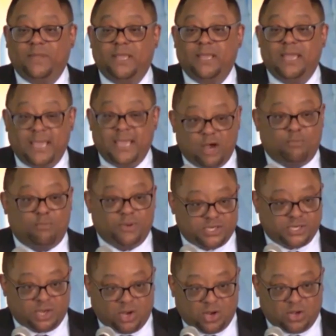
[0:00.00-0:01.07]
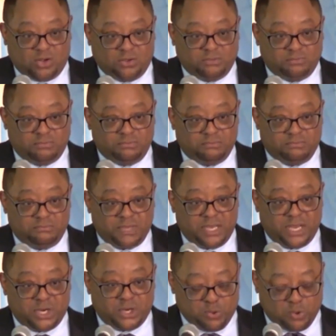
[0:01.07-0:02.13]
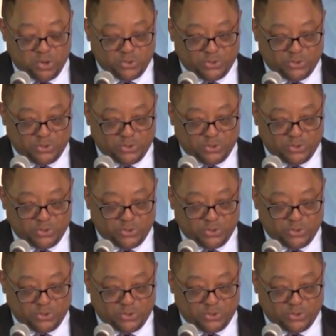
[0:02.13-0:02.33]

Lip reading: help us all, end quote.